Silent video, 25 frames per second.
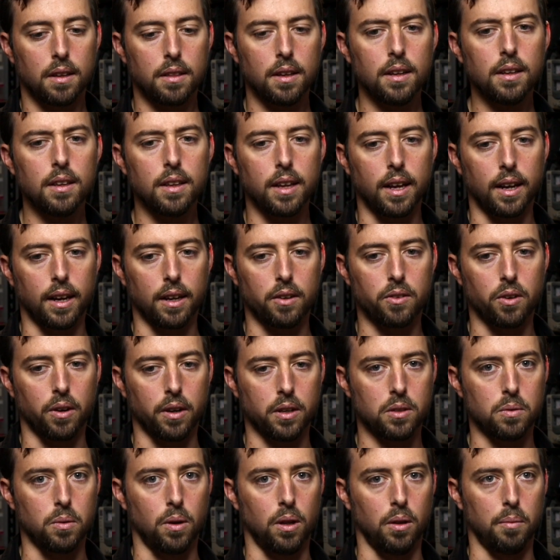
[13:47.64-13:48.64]
I think in the
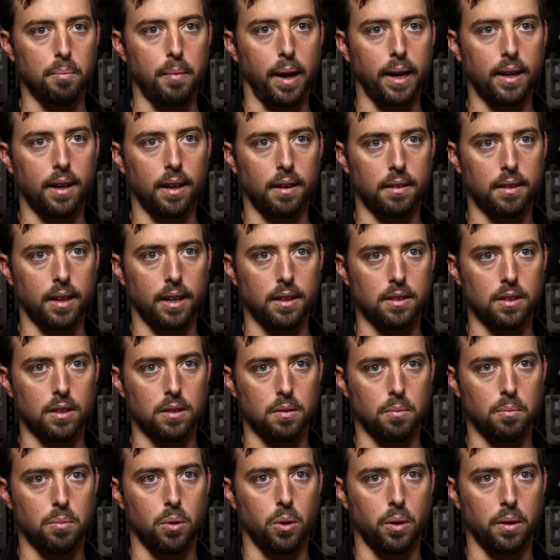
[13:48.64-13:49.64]
electronics world, making things
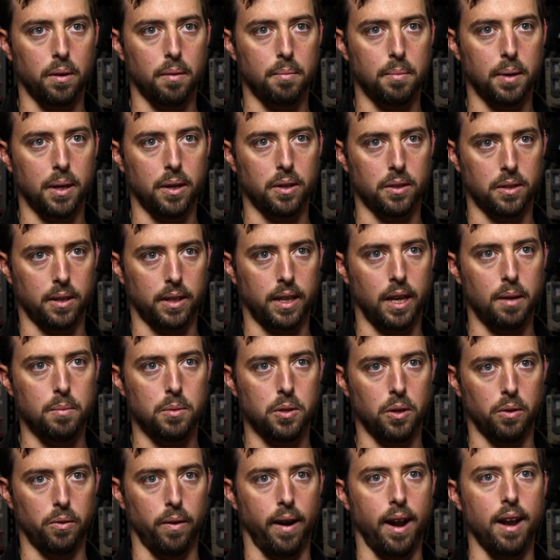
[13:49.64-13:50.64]
is important because it
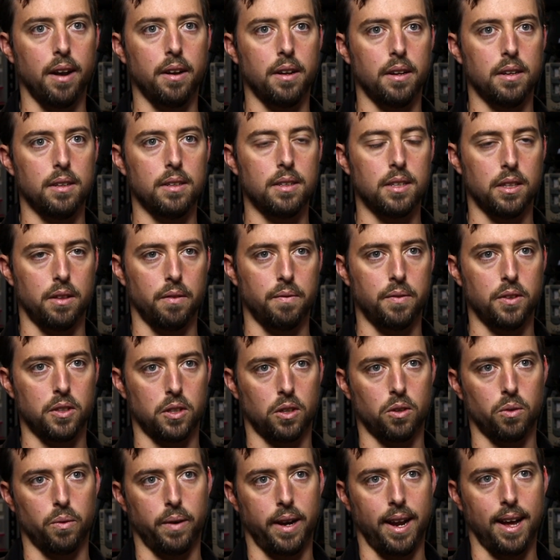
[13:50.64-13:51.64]
keeps you grounded to the
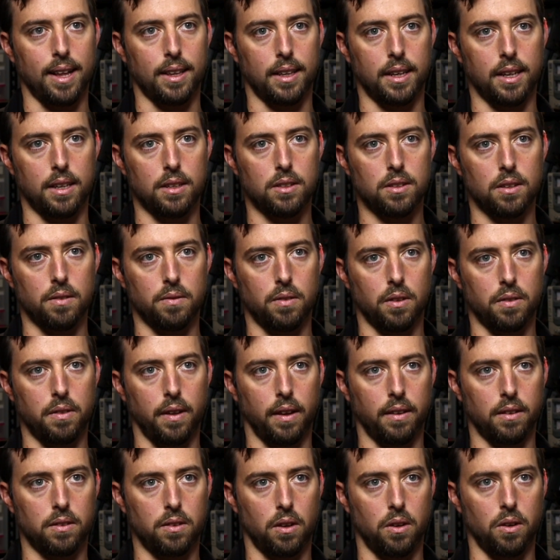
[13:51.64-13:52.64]
physical realities of the
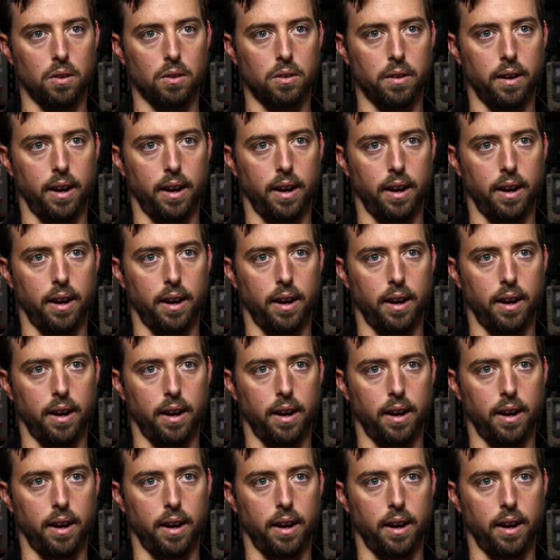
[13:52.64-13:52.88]
things that you're